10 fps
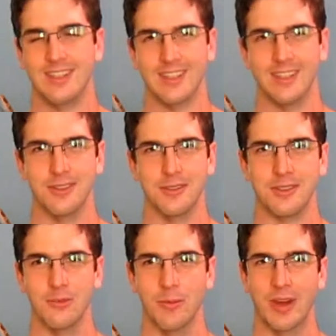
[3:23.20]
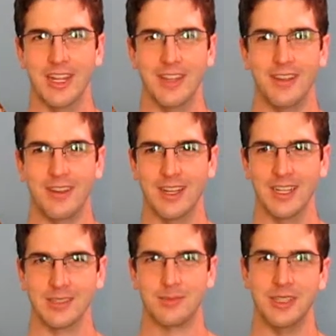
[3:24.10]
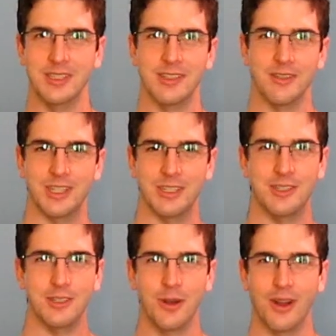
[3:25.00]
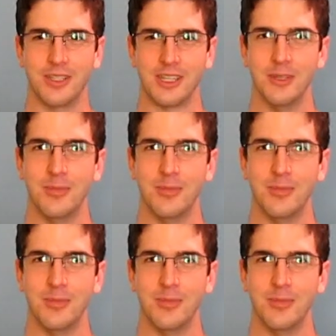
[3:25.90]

those are some of my things. Please don't judge too harshly,